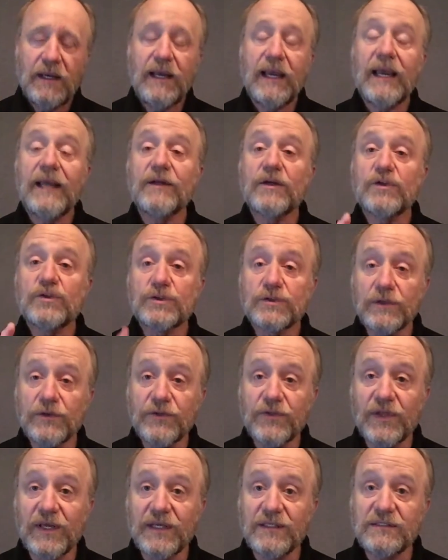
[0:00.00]
And the
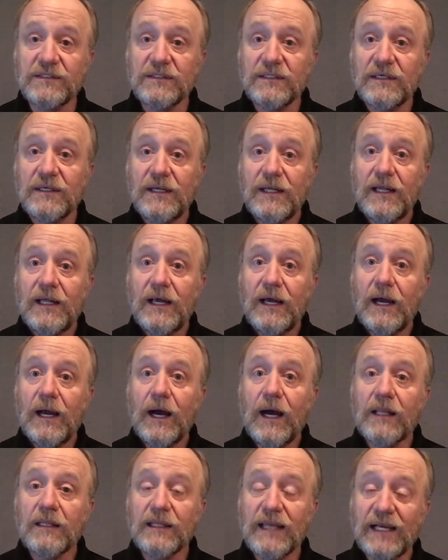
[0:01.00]
truth is,
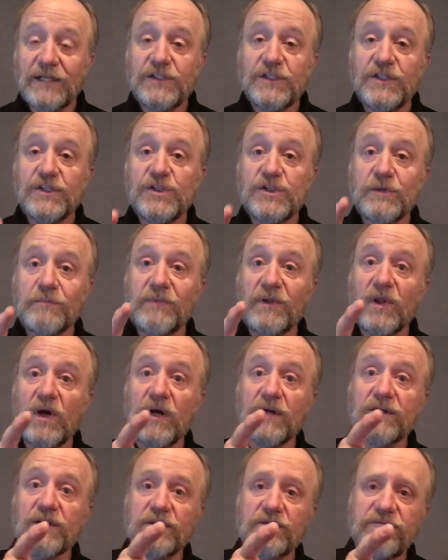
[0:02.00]
elections should
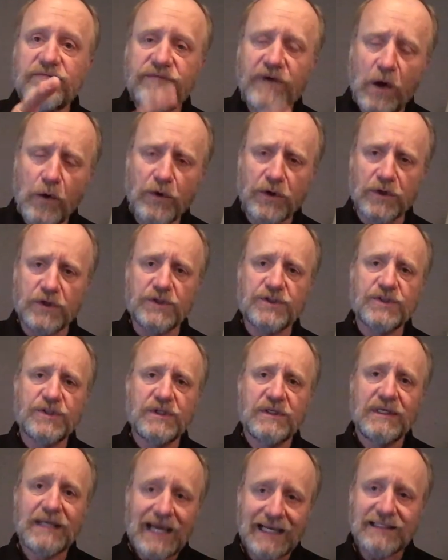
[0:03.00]
belong to the voters,
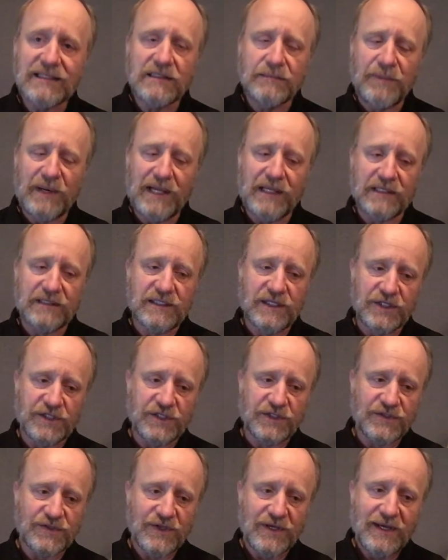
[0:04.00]
not to the
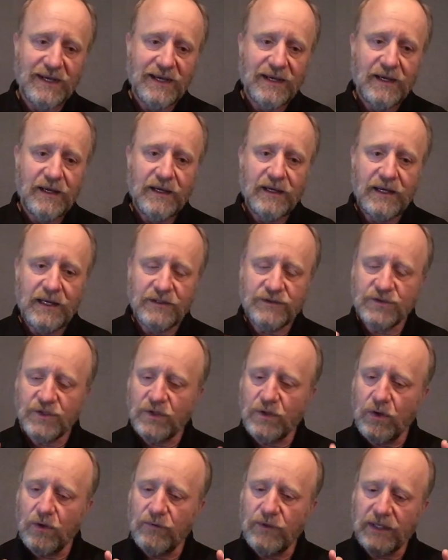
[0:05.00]
politicians. And
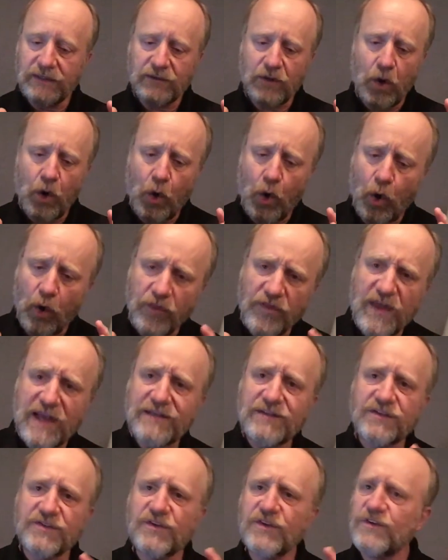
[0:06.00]
so, like, the whole
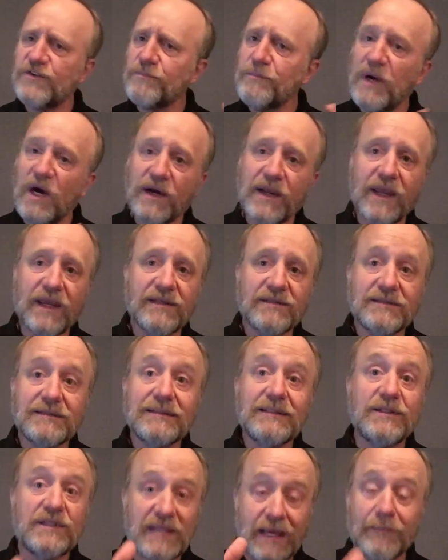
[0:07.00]
thesis of this book is
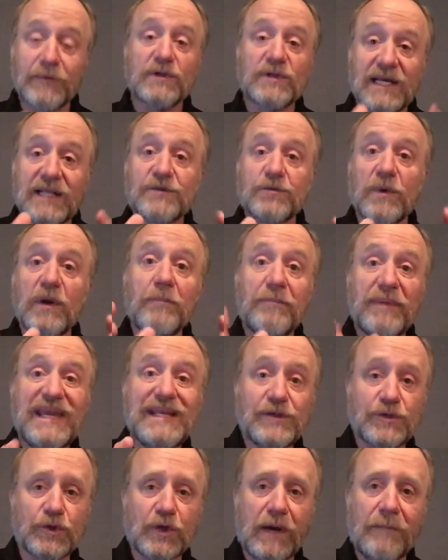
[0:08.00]
Democrats will
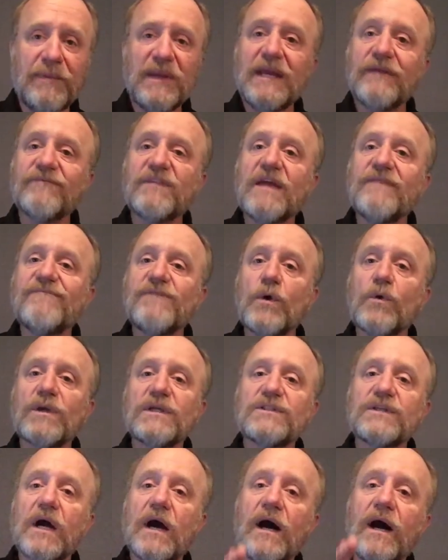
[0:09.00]
beat Trump if they
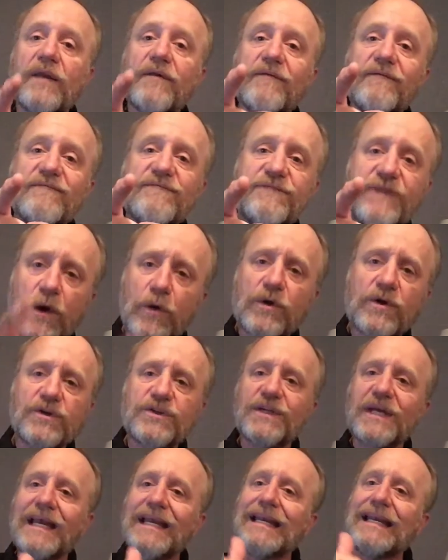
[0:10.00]
focus on
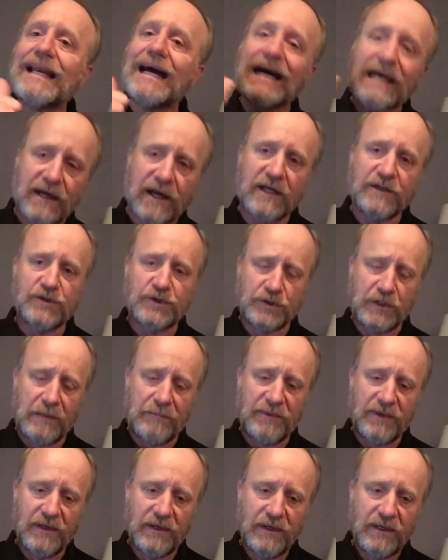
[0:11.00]
voters and not on
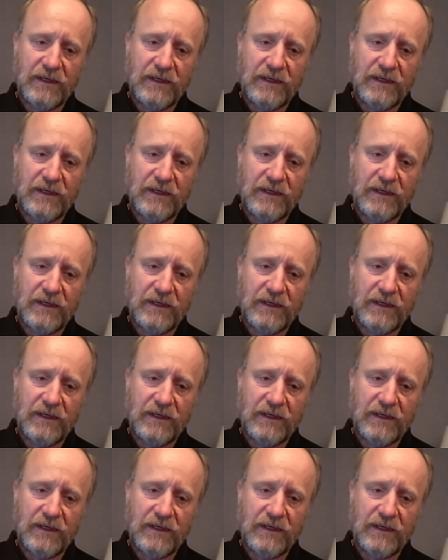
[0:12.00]
Trump.